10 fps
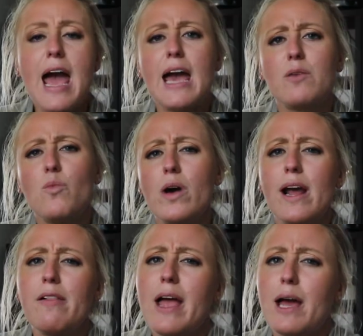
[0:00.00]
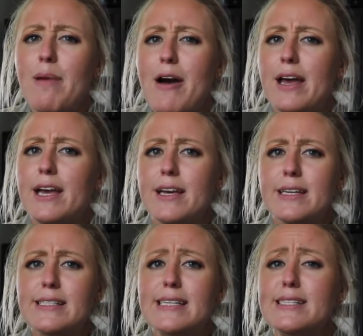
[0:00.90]
And what I like about
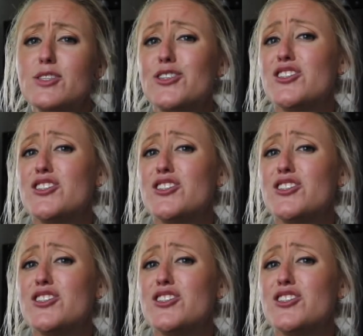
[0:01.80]
his is they're